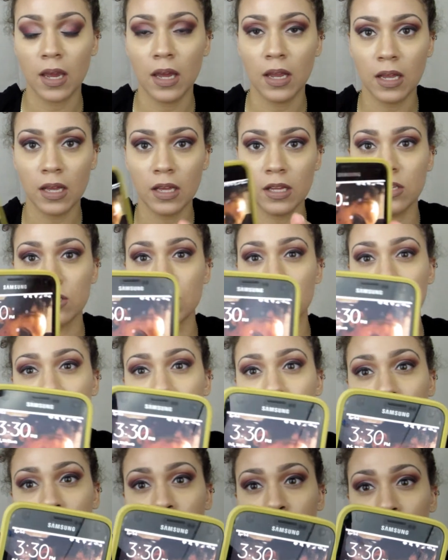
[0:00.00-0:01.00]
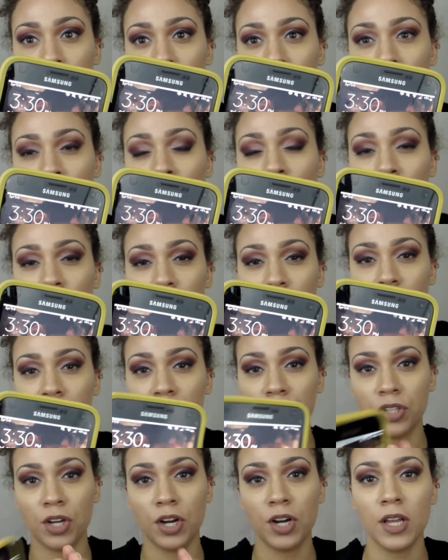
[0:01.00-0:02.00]
It is
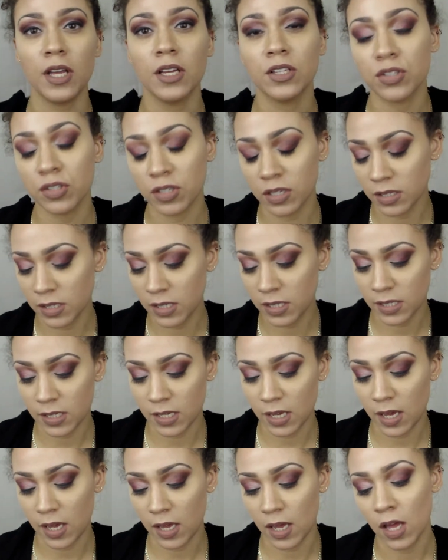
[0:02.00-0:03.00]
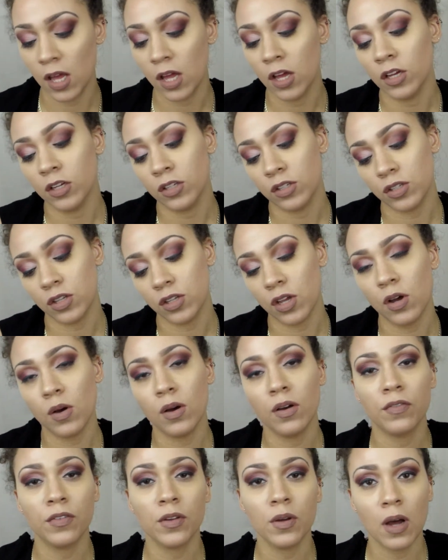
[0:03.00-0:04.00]
3:30 as you can see, so
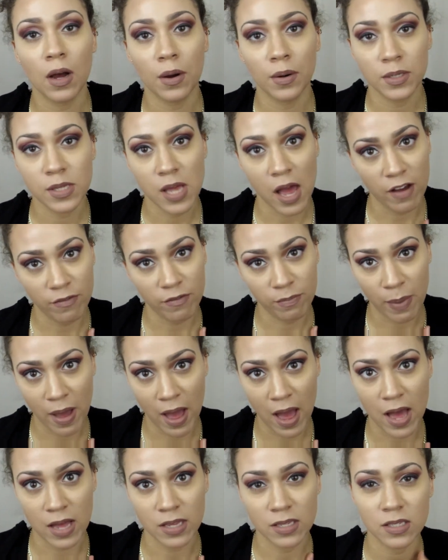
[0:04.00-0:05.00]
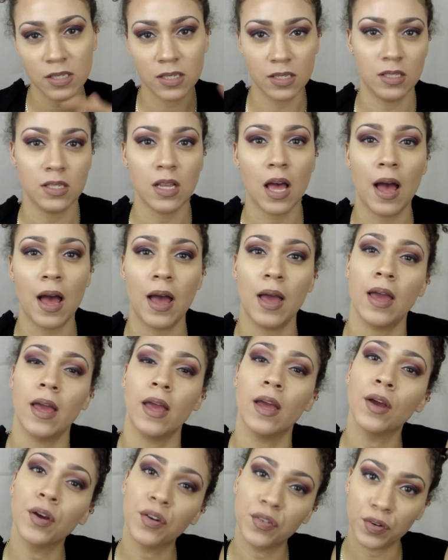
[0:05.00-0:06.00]
a few hours have passed since
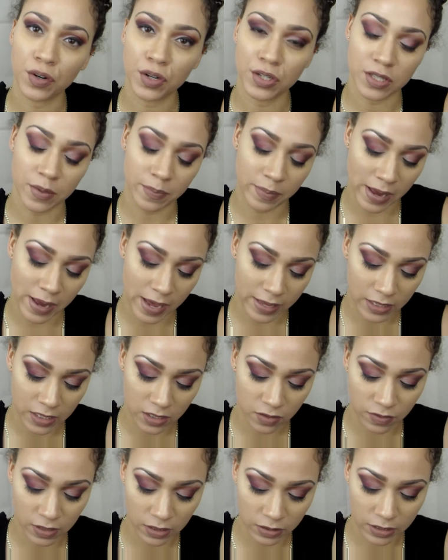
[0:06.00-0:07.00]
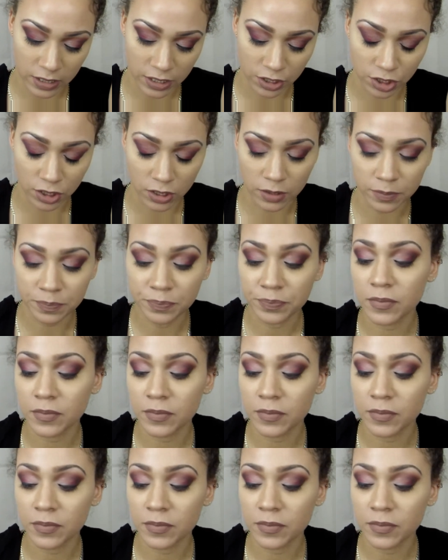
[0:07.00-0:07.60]
I first applied this foundation.